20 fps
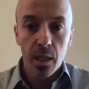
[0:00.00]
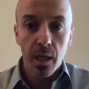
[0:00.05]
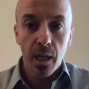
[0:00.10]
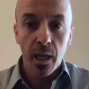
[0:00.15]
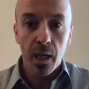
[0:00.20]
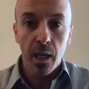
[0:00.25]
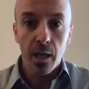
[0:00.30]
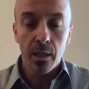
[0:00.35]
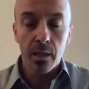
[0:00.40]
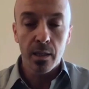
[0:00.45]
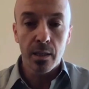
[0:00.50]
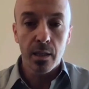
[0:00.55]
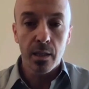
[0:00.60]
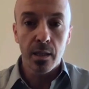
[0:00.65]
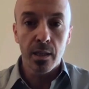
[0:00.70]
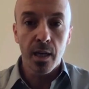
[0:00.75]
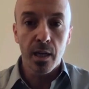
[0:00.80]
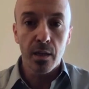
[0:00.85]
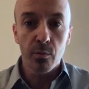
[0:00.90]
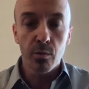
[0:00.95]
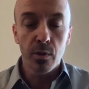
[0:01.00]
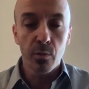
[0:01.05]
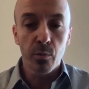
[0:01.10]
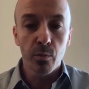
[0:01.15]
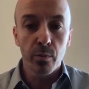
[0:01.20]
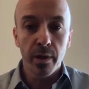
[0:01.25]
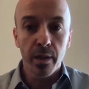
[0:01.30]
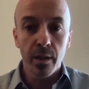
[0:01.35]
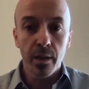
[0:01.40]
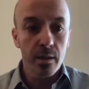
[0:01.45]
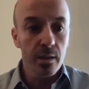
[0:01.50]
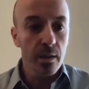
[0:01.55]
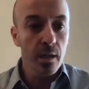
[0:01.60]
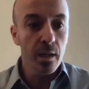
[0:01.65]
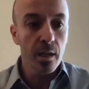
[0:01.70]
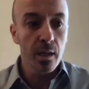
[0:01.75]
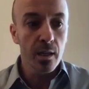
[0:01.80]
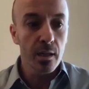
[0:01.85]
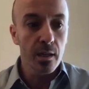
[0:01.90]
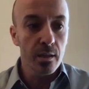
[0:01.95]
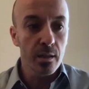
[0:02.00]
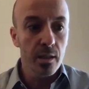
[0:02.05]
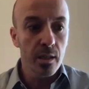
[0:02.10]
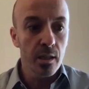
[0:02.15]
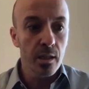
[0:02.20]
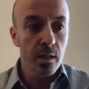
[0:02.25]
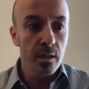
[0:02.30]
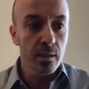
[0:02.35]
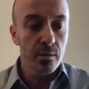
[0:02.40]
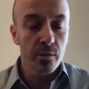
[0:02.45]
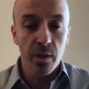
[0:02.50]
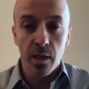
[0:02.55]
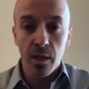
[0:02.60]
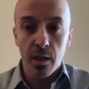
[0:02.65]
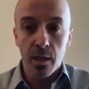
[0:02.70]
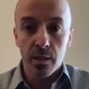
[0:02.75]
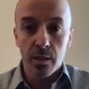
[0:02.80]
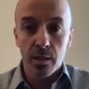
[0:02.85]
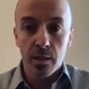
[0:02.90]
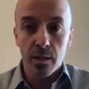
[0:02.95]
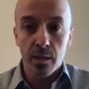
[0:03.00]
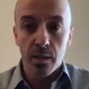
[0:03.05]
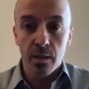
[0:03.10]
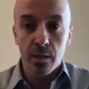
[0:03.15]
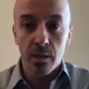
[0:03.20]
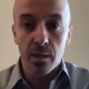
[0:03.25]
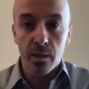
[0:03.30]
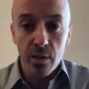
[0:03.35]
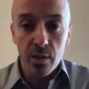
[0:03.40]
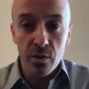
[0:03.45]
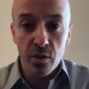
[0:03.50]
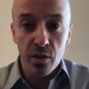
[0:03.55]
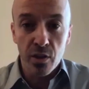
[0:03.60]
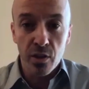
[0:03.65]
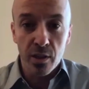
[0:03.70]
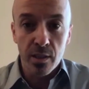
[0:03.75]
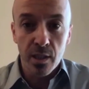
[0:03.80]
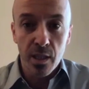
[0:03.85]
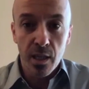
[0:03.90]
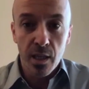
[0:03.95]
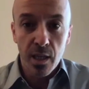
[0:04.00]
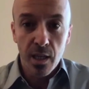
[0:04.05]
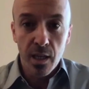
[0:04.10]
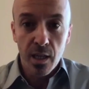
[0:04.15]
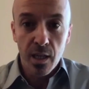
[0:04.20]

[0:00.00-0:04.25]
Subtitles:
And that will bring the Daisy project